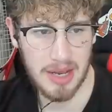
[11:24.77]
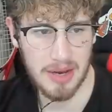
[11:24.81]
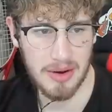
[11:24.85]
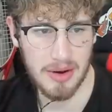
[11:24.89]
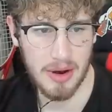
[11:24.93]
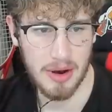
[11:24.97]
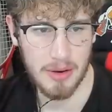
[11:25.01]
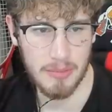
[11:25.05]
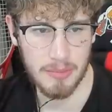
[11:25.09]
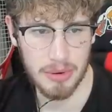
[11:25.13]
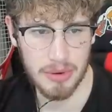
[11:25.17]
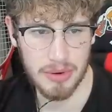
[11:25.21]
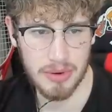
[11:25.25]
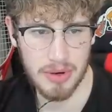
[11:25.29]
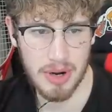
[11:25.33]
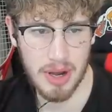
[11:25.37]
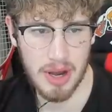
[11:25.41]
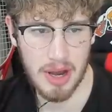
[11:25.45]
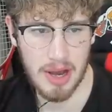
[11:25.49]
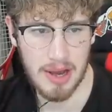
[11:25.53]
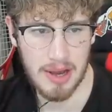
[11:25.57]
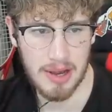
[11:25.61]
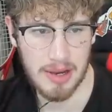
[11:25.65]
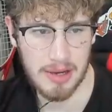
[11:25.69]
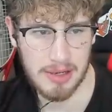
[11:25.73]
At number
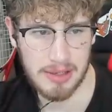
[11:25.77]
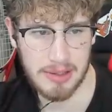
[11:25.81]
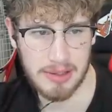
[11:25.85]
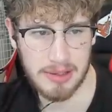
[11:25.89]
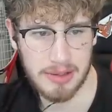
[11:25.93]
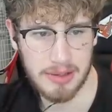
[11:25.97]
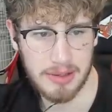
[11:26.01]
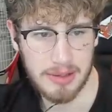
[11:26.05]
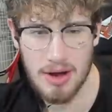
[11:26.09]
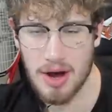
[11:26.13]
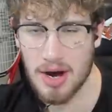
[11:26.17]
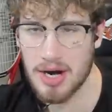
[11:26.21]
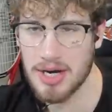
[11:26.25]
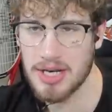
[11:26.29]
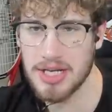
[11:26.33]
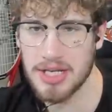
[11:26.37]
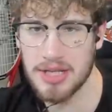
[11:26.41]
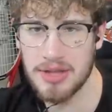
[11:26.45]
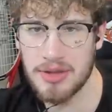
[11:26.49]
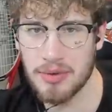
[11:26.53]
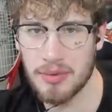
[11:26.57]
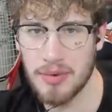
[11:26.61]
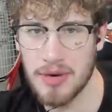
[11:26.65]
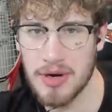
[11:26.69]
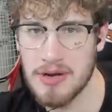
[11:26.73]
nine,
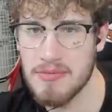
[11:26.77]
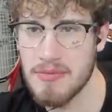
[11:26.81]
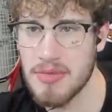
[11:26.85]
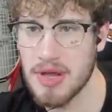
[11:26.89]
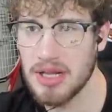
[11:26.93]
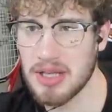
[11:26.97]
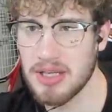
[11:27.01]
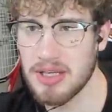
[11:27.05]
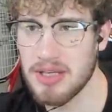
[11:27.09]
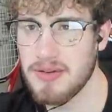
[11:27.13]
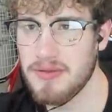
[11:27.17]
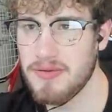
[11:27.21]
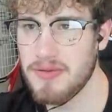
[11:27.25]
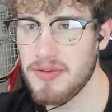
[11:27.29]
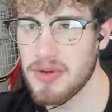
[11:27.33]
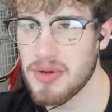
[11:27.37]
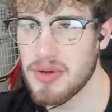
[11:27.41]
93 million